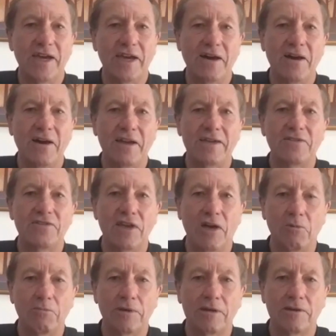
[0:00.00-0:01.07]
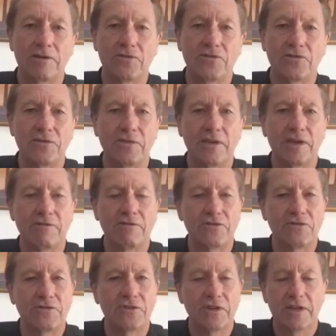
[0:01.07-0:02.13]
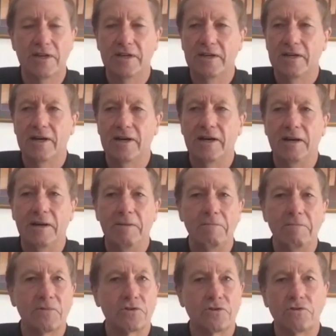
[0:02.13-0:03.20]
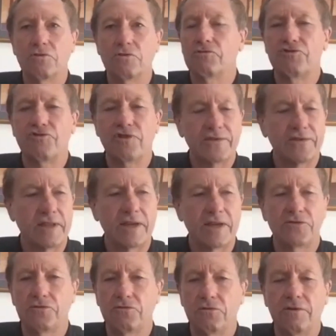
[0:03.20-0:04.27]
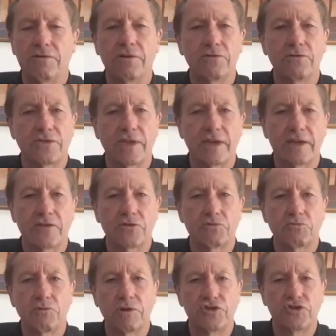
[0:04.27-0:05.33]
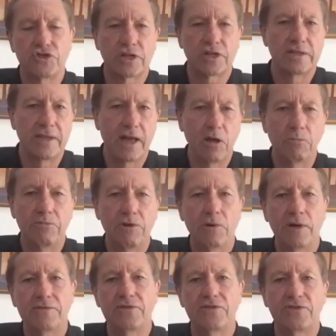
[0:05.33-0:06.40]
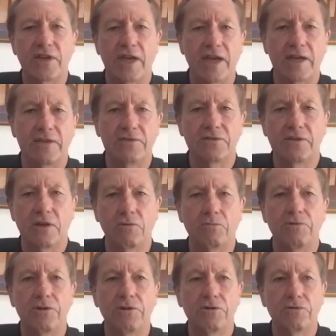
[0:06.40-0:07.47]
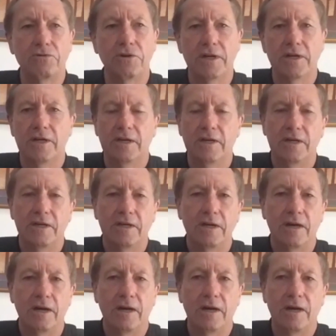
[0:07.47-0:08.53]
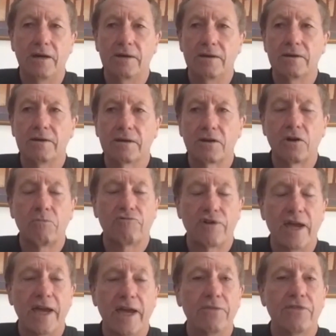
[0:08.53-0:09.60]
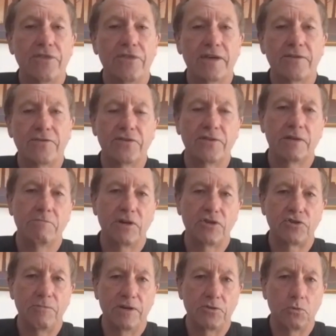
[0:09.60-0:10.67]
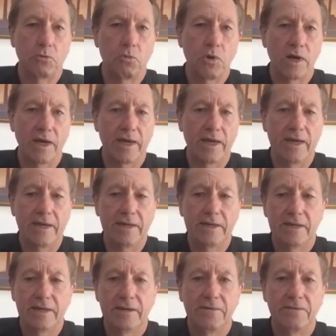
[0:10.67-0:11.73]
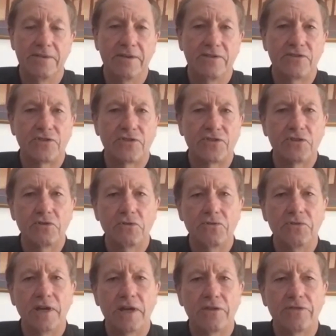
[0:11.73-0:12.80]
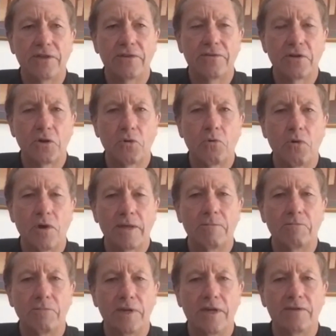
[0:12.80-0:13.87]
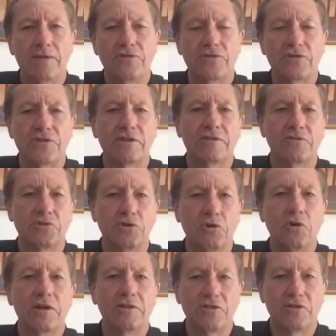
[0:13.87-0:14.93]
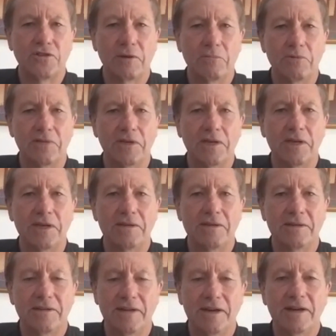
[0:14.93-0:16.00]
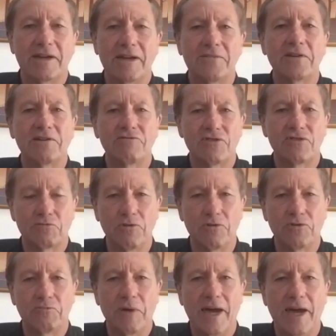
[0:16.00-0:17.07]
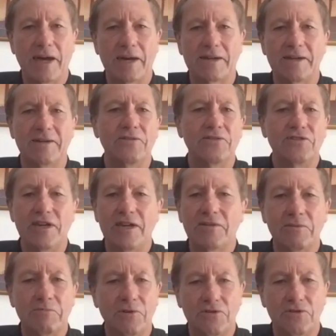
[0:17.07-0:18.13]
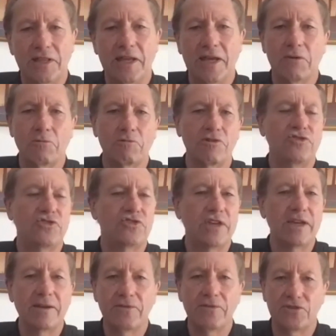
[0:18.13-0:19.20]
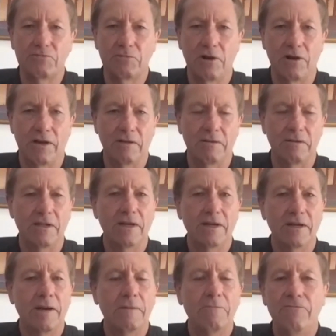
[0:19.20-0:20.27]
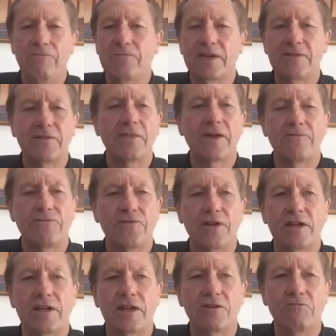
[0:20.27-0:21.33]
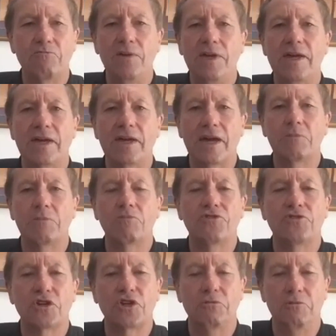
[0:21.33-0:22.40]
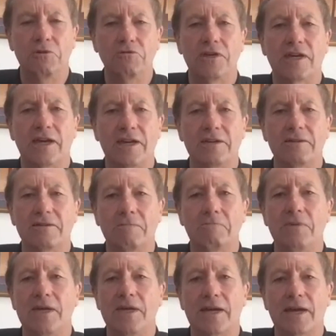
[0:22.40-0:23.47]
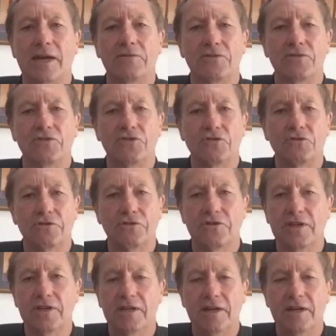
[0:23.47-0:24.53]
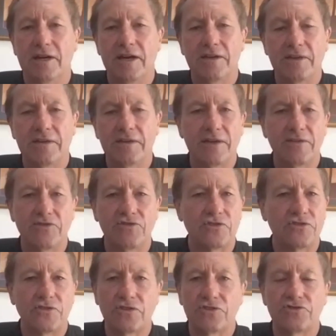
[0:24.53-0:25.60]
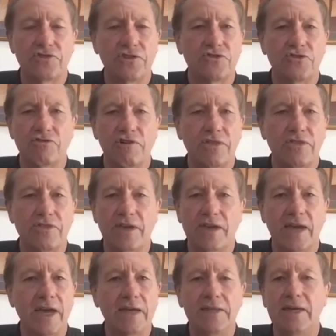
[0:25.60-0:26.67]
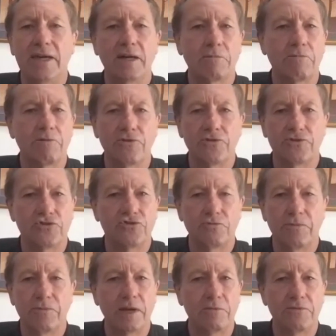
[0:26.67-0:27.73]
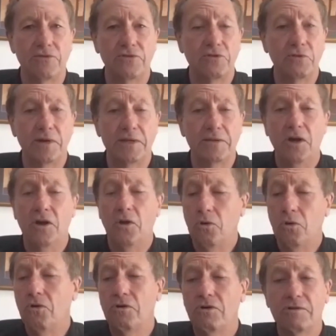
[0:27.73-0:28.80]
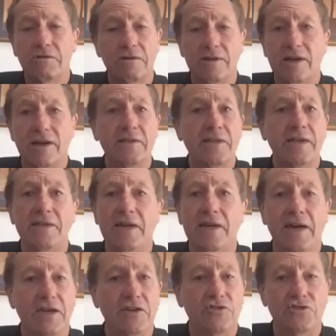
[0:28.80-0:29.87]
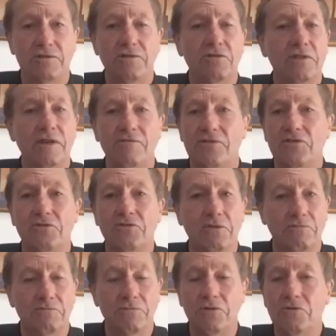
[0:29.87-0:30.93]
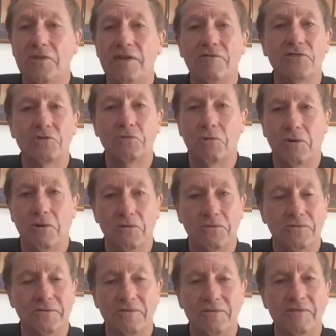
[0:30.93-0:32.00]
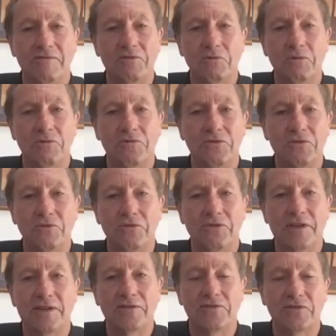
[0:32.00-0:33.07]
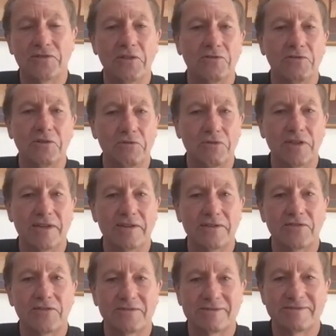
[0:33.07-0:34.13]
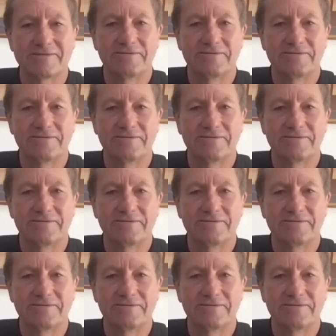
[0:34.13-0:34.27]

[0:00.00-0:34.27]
AI is helping us, and there's Google Translate and all of those things which can help you understand and help you comprehend things in a much better way, there's still nothing that quite beats talking to somebody and getting a response back, seeing the body language, seeing the smile, and getting that feeling of being able to communicate and being understood. I think that's just such a great thing. Any young person should be able to do it, or at any age. You're never too old. You're never too old to do things and learn new things.